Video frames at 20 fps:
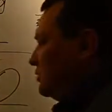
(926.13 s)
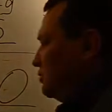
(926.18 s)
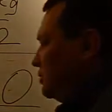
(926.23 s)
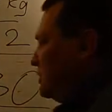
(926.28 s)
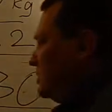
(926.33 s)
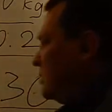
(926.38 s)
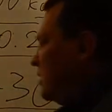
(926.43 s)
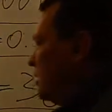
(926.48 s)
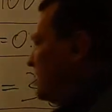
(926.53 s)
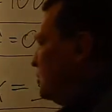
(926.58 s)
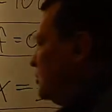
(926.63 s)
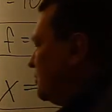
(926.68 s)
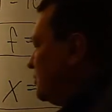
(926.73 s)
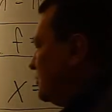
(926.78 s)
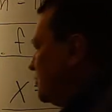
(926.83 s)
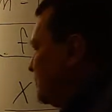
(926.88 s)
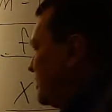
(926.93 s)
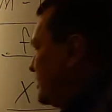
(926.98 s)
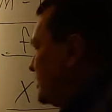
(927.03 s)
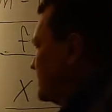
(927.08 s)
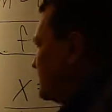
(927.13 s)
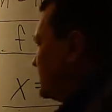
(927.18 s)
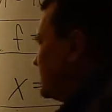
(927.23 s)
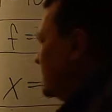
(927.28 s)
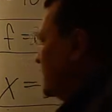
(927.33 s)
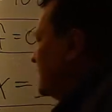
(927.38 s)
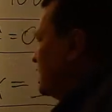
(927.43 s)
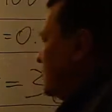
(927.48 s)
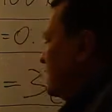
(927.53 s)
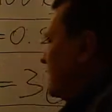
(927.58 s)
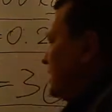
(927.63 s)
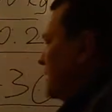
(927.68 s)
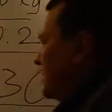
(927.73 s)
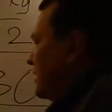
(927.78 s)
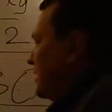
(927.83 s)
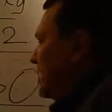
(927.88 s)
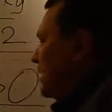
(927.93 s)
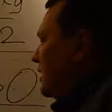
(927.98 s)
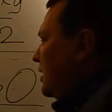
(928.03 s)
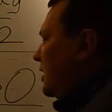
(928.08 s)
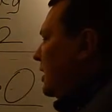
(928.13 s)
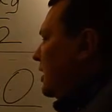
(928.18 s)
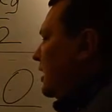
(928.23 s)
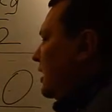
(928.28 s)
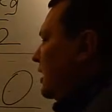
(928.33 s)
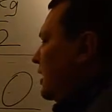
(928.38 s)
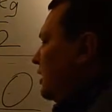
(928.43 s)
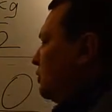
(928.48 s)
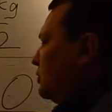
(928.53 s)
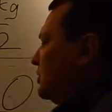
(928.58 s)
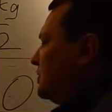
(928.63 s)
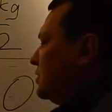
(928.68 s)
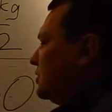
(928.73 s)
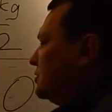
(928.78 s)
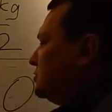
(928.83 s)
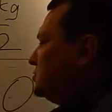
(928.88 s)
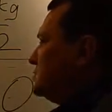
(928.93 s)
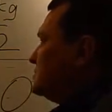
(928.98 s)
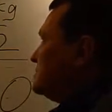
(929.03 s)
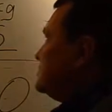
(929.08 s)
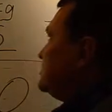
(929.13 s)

We know this. We know